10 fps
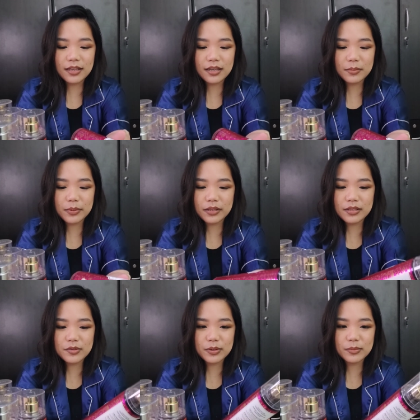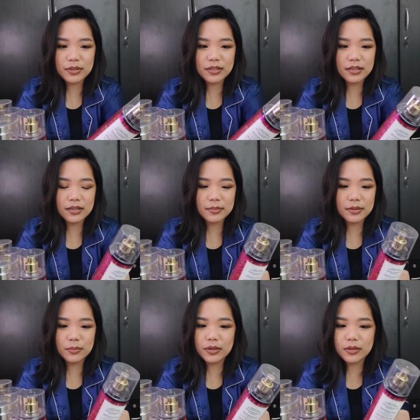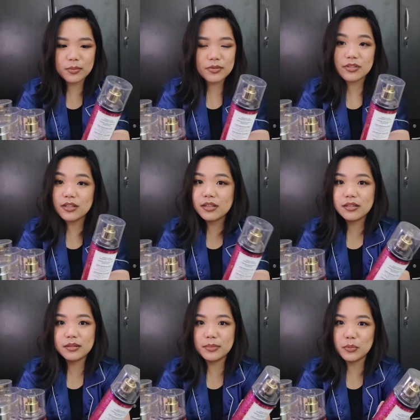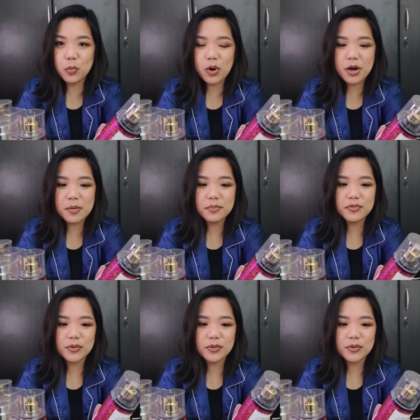And I bought this one when the weather was still a little bit warm.